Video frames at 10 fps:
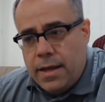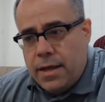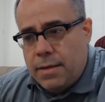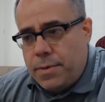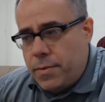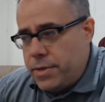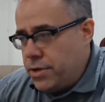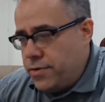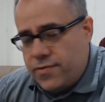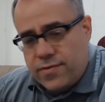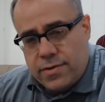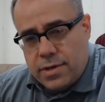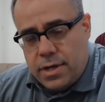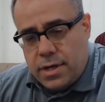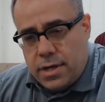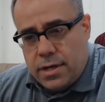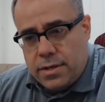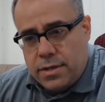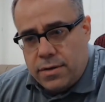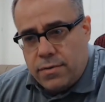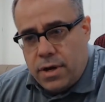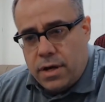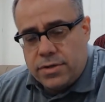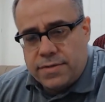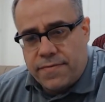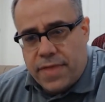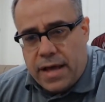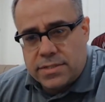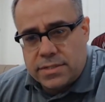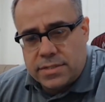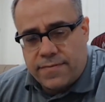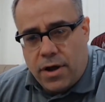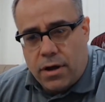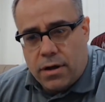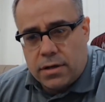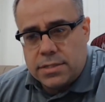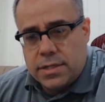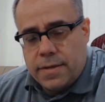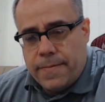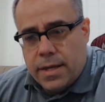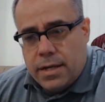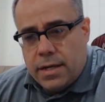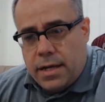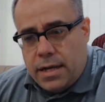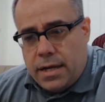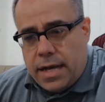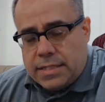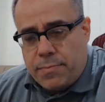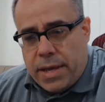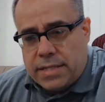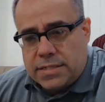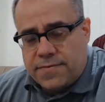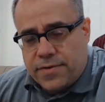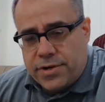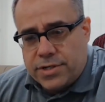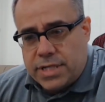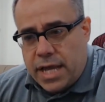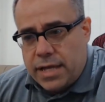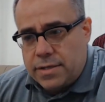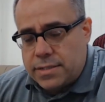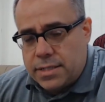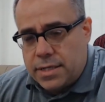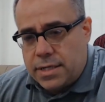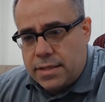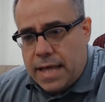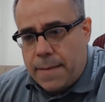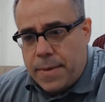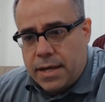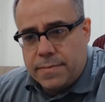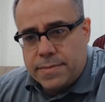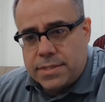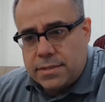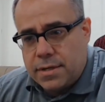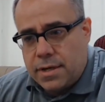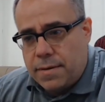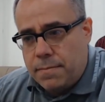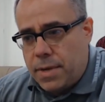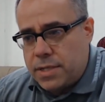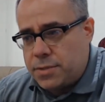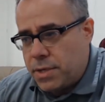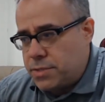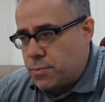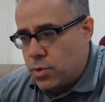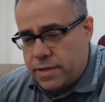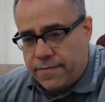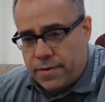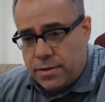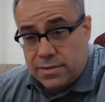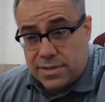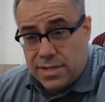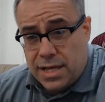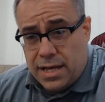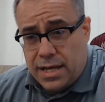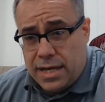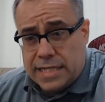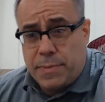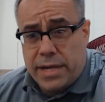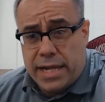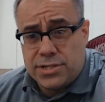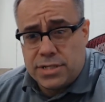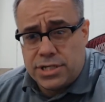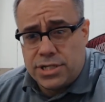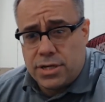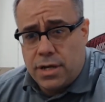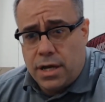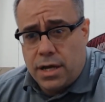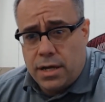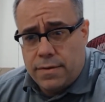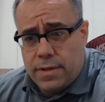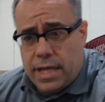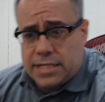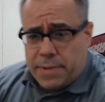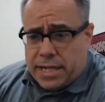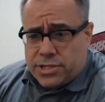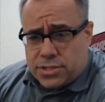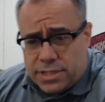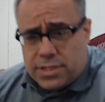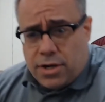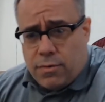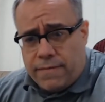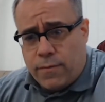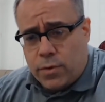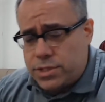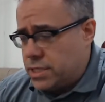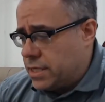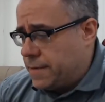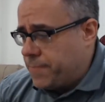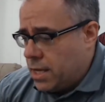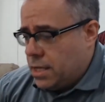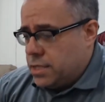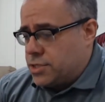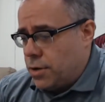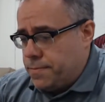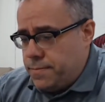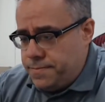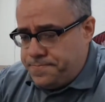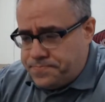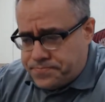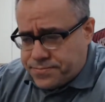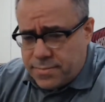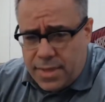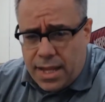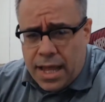But when you're using you know, hundreds of thousands of cards as a basis for your sales, that becomes much more difficult, exponentially so, unfortunately. So I'm going